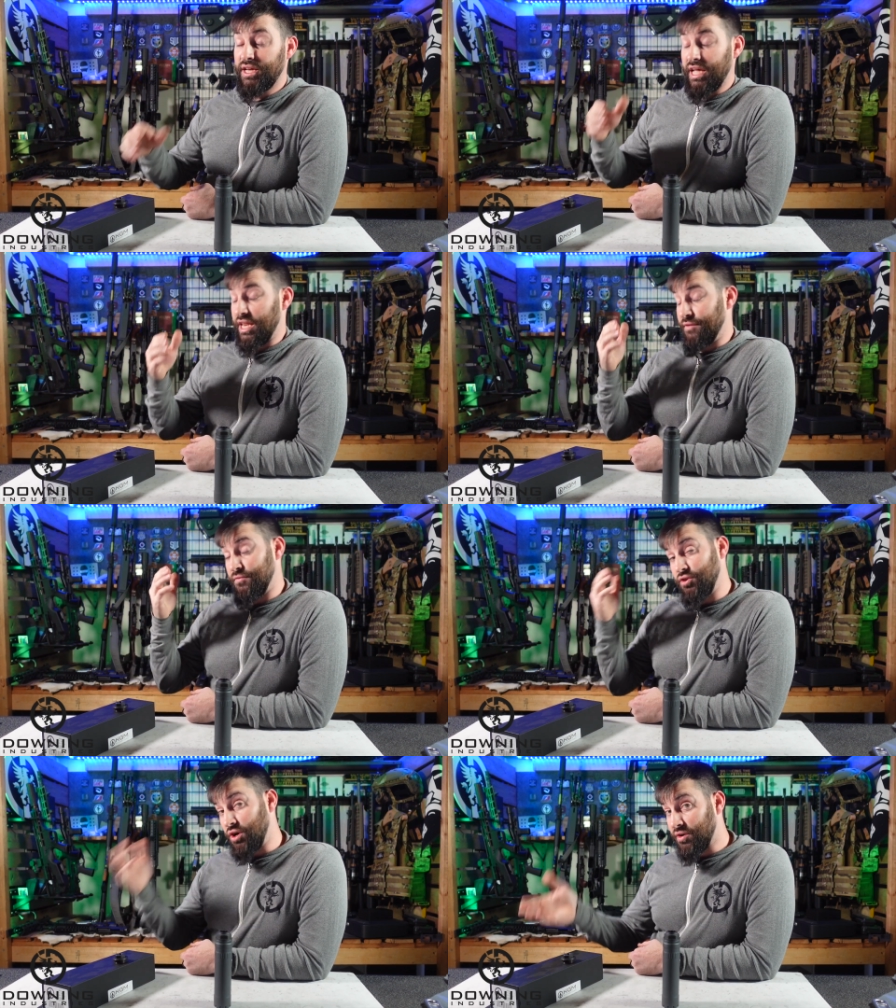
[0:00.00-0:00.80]
And if
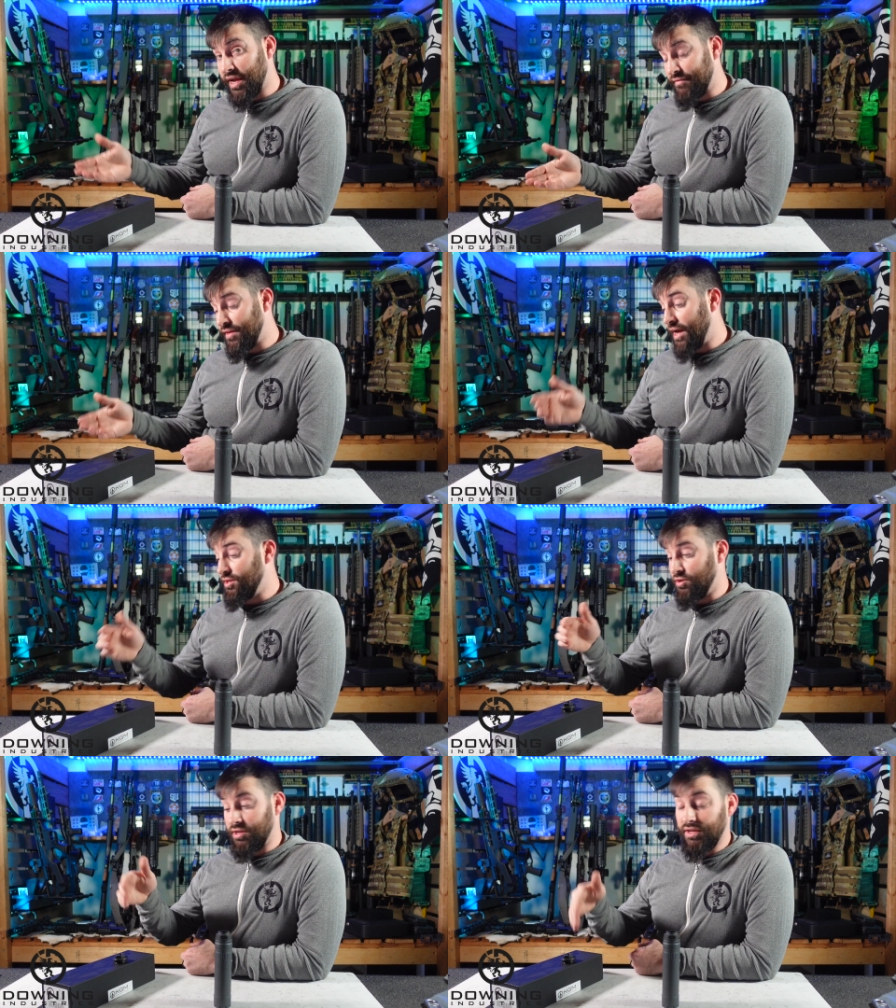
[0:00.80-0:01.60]
you don't have that,
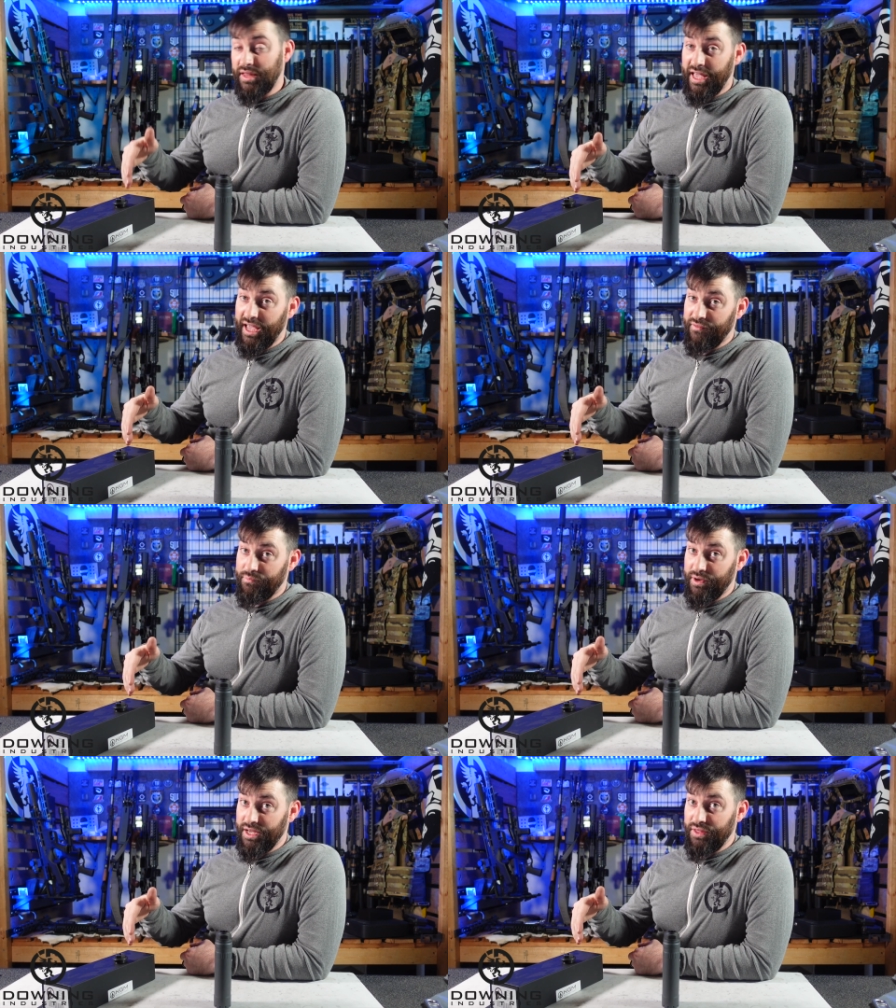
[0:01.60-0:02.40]
you can get the half
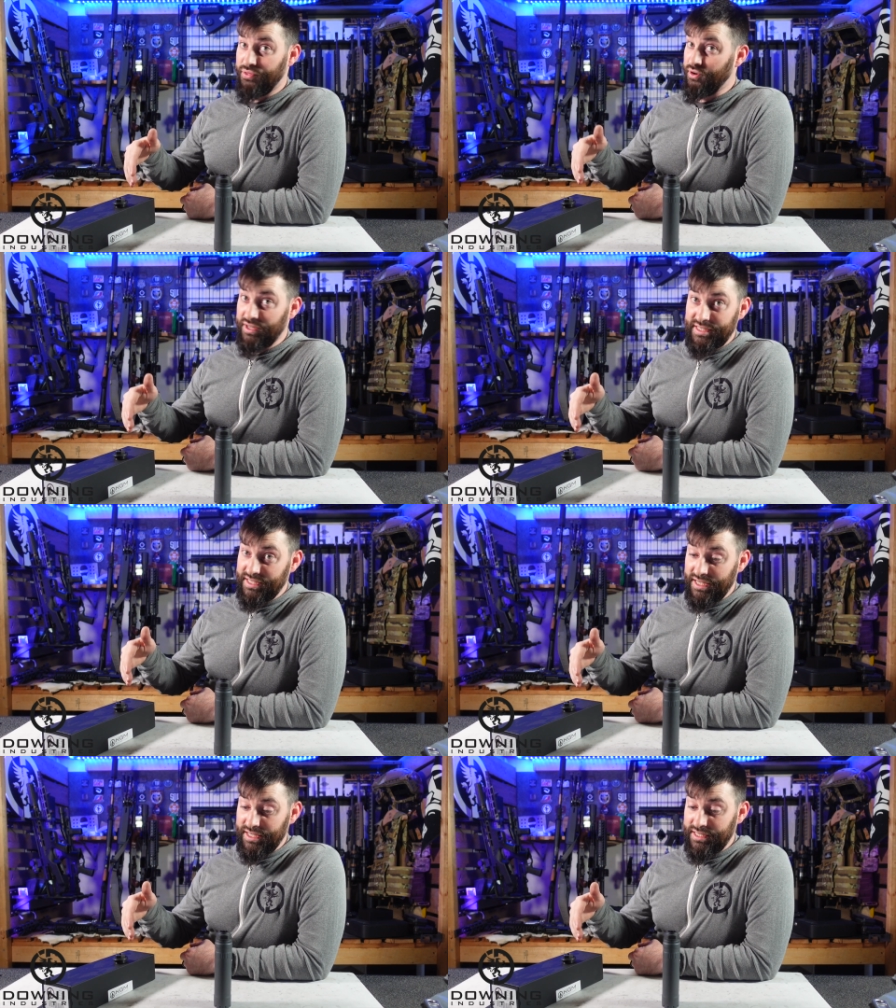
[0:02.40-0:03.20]
by
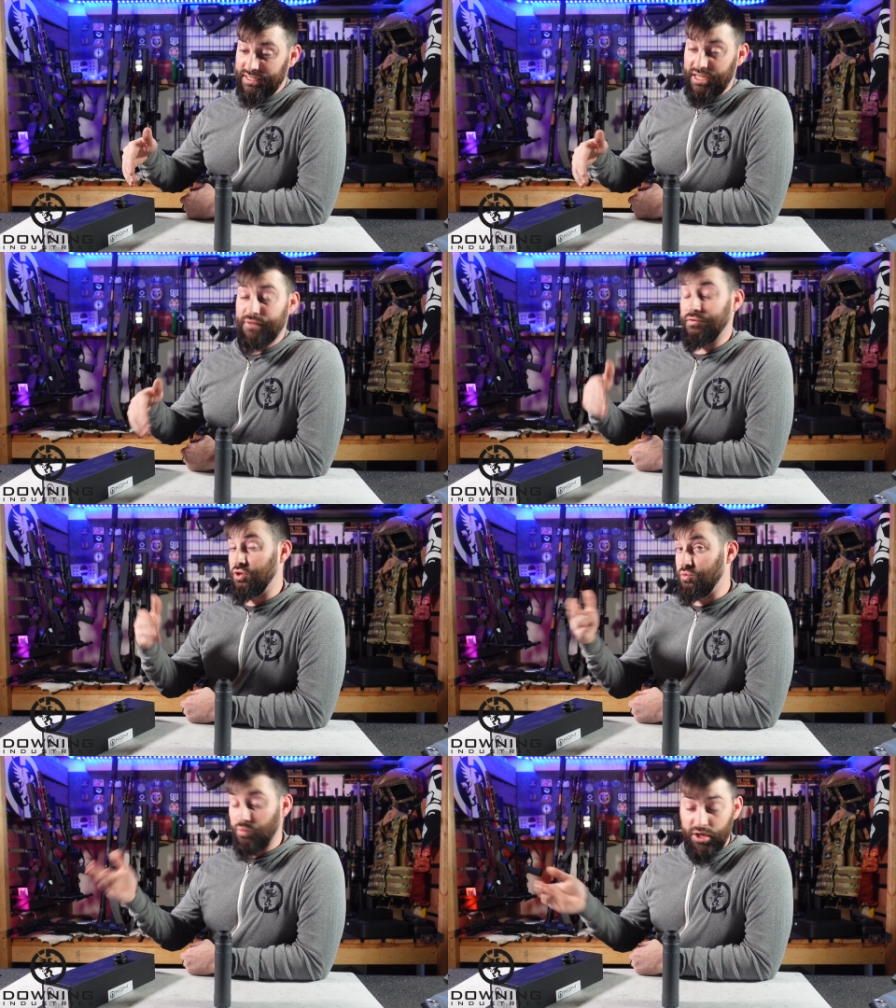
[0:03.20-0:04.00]
36. And if
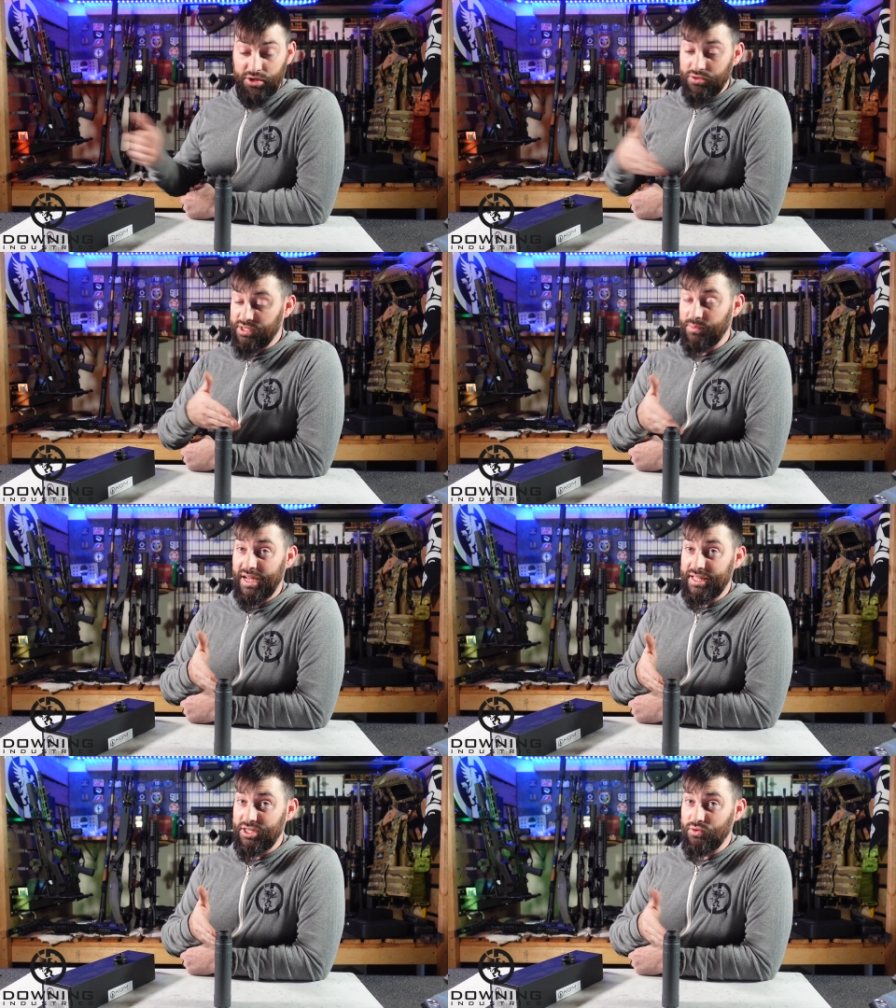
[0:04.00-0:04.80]
you want to use some
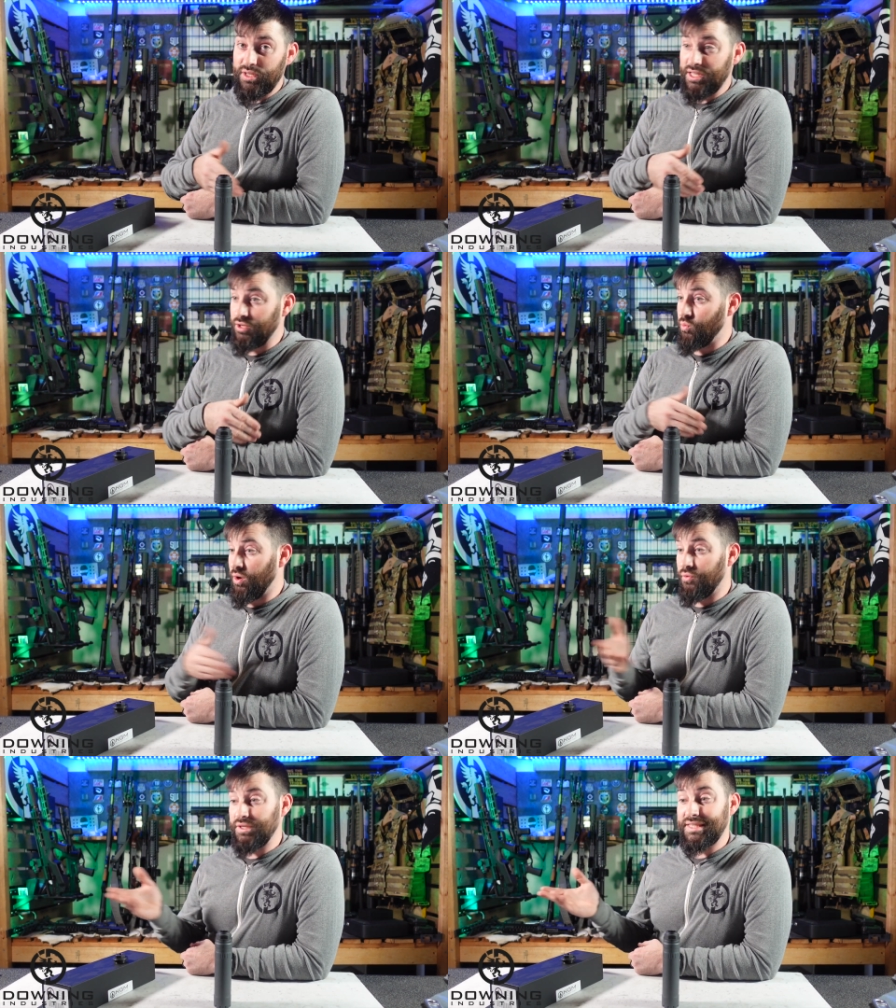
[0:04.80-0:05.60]
kind of QD,
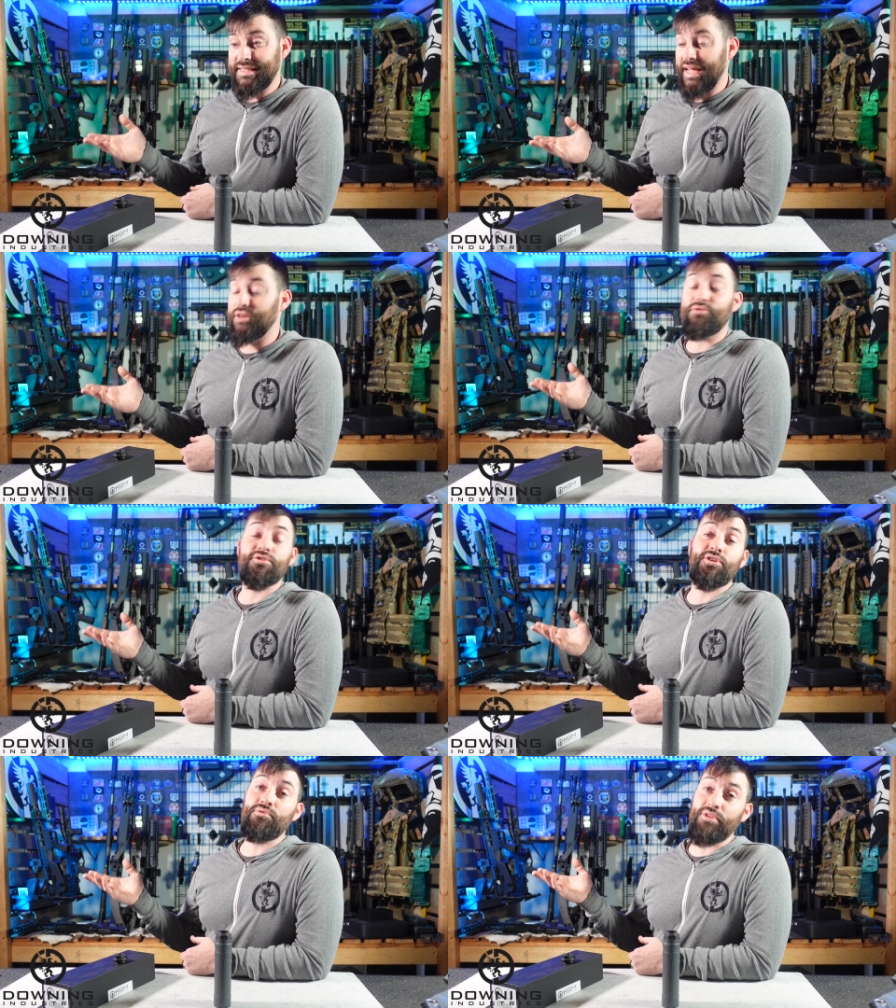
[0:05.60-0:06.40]
well, the standard
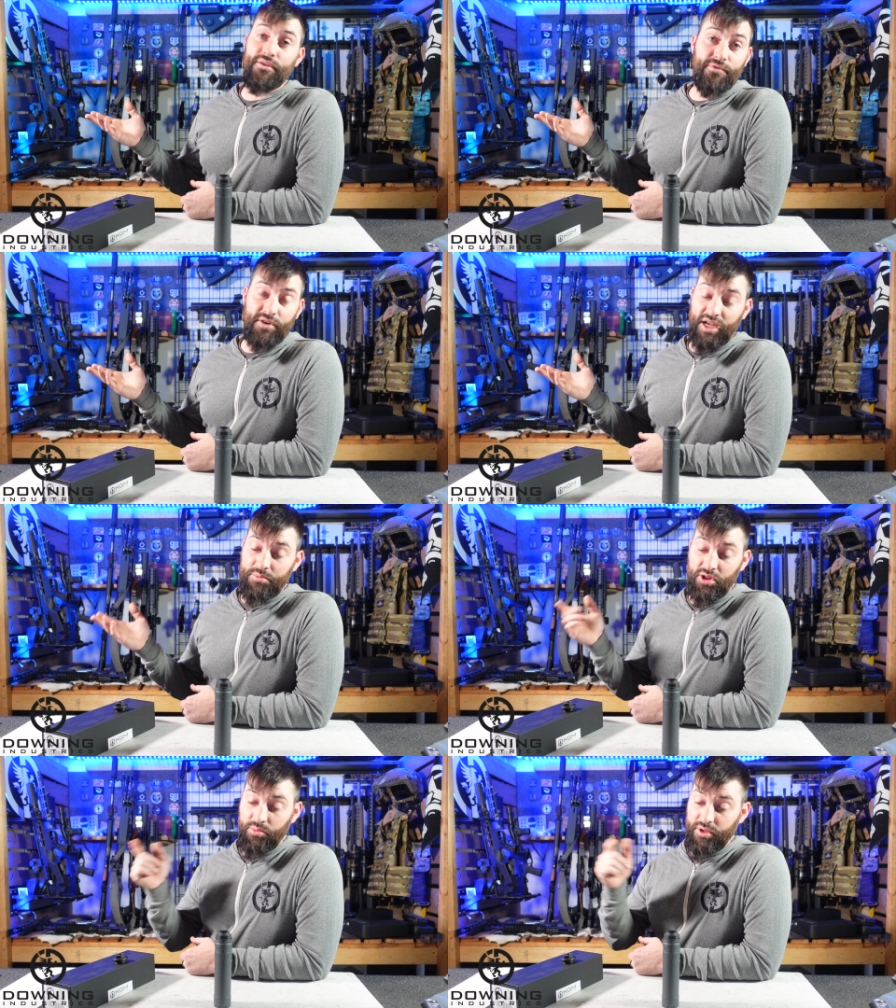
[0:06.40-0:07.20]
QD for
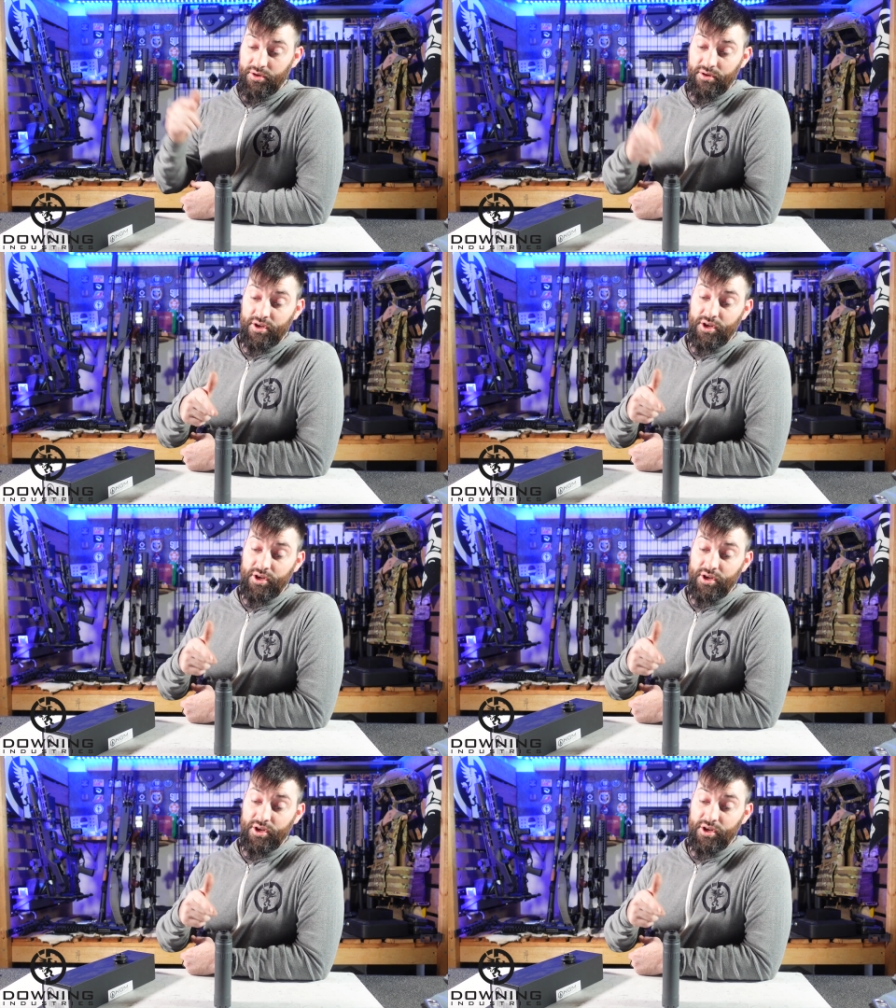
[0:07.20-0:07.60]
9mm